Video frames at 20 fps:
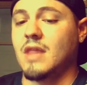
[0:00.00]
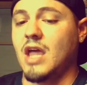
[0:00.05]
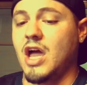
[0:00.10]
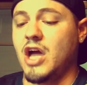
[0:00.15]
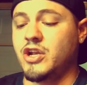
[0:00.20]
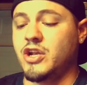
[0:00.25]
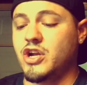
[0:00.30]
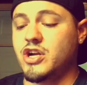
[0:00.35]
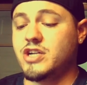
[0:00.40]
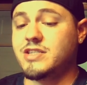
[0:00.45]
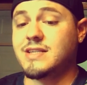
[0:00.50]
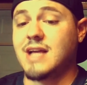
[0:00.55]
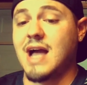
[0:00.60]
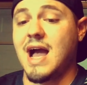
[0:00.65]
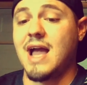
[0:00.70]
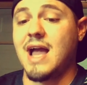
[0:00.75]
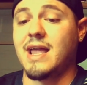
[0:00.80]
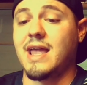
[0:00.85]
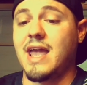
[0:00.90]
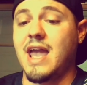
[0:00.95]
A nurse
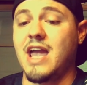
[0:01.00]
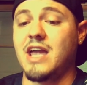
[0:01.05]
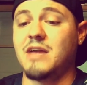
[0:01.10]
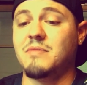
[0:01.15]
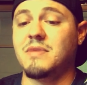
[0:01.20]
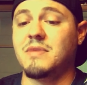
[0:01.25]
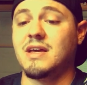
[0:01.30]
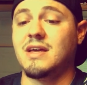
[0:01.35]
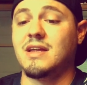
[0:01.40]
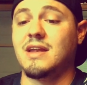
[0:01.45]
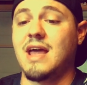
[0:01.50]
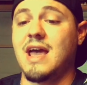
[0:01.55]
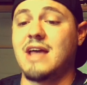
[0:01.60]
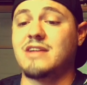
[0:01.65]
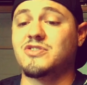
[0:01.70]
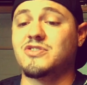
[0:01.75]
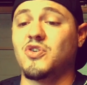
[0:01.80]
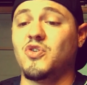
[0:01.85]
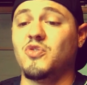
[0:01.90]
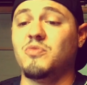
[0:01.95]
guy came in
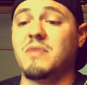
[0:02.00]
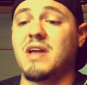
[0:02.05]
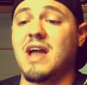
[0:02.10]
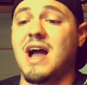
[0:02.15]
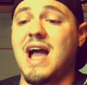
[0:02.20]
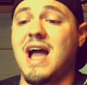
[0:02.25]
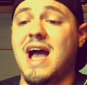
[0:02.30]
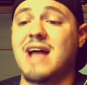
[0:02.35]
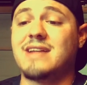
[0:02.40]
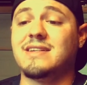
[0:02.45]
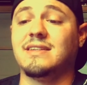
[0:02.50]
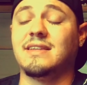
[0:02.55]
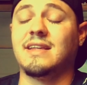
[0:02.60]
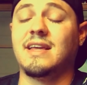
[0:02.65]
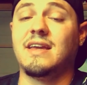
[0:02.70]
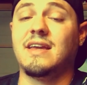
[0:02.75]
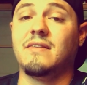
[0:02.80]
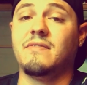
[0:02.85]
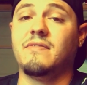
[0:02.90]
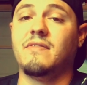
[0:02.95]
and told me I had to
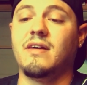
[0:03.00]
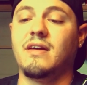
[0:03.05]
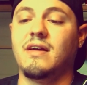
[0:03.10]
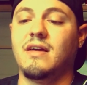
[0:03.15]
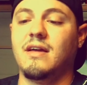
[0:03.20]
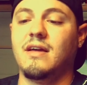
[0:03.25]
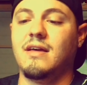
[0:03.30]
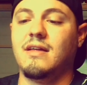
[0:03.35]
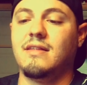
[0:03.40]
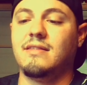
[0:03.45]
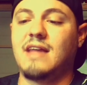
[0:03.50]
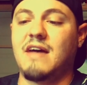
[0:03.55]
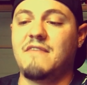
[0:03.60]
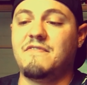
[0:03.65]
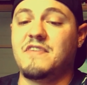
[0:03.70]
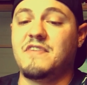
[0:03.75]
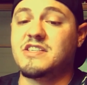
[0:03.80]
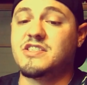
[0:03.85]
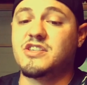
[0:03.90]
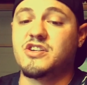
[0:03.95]
leave, that
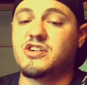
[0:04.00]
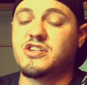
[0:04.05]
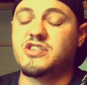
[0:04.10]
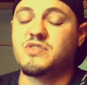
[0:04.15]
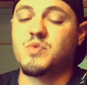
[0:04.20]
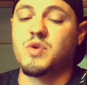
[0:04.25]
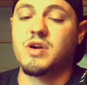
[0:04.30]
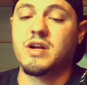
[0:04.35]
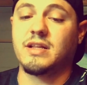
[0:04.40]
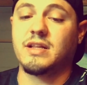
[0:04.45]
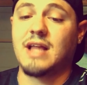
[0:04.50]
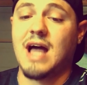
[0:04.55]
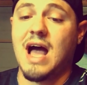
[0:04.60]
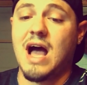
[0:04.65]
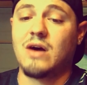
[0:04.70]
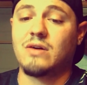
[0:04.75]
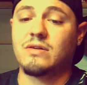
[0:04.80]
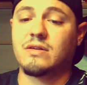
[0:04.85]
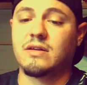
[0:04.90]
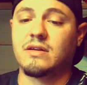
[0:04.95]
visitors weren't
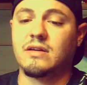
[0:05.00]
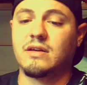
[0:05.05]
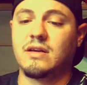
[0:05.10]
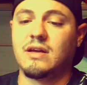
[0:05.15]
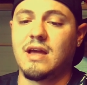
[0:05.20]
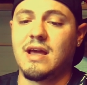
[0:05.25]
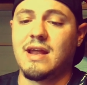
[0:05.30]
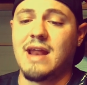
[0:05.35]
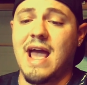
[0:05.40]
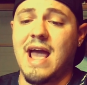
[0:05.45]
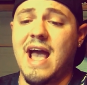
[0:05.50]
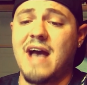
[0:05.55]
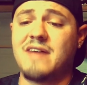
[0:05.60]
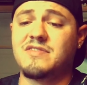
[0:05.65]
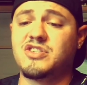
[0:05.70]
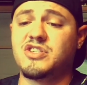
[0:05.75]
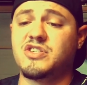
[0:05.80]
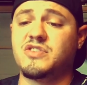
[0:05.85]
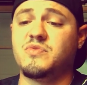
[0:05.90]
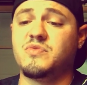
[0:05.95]
allowed, and I
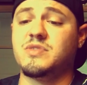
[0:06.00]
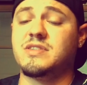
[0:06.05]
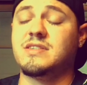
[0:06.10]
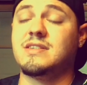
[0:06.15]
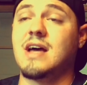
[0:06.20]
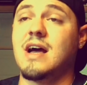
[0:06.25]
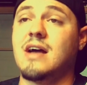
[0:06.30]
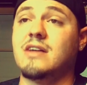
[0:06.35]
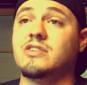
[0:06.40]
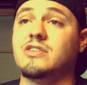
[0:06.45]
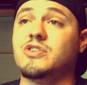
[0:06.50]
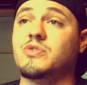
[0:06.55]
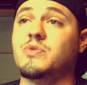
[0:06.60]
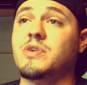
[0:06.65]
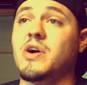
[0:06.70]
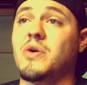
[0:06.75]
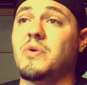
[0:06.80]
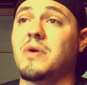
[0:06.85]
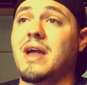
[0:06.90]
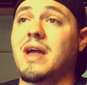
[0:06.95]
asked if she was
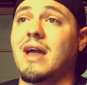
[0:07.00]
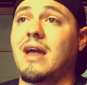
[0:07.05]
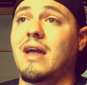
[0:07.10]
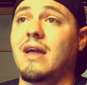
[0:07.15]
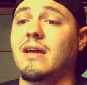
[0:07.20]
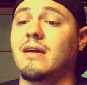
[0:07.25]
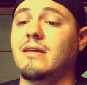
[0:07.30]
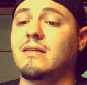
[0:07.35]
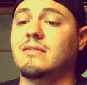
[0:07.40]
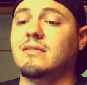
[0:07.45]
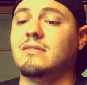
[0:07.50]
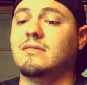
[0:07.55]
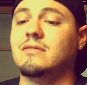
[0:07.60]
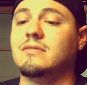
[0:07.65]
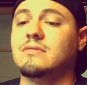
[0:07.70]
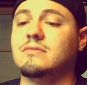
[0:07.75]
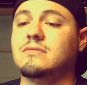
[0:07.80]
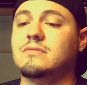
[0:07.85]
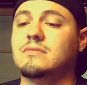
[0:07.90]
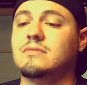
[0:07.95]
doing okay.
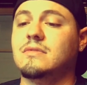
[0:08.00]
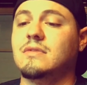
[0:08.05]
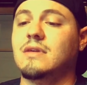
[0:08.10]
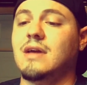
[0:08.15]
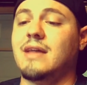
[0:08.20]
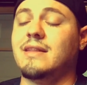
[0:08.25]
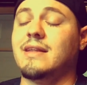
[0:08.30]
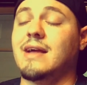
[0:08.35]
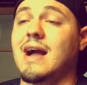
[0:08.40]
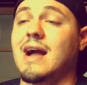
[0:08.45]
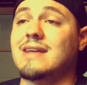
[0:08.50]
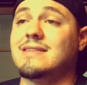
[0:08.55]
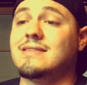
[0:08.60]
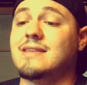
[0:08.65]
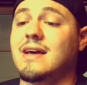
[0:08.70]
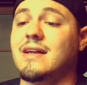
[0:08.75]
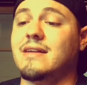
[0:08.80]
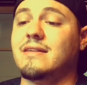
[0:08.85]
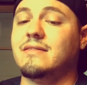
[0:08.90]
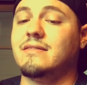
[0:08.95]
And the guy
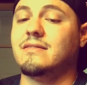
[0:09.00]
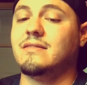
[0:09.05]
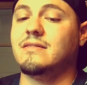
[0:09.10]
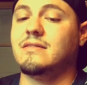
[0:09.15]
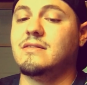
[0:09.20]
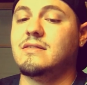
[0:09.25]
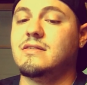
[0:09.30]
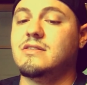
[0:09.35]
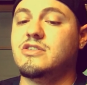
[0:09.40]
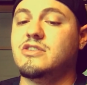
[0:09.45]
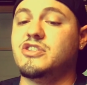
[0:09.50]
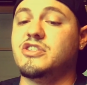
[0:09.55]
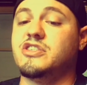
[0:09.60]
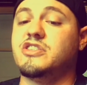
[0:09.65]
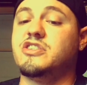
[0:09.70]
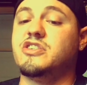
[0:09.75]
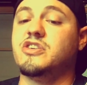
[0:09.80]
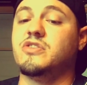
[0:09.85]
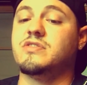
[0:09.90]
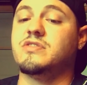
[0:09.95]
said, she's
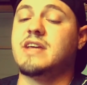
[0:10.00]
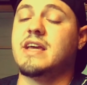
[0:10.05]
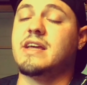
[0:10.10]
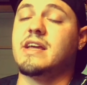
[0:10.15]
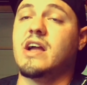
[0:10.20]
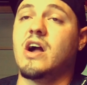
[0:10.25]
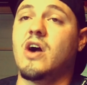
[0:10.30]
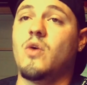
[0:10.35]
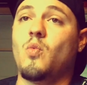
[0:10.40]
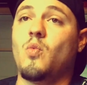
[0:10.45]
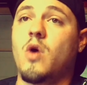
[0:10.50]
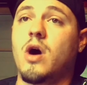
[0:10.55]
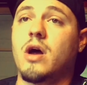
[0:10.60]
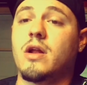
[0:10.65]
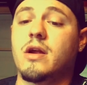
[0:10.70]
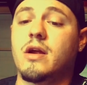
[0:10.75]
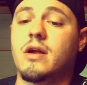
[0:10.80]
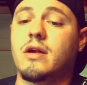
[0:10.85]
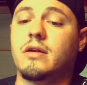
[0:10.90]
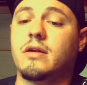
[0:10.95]
still taking on water.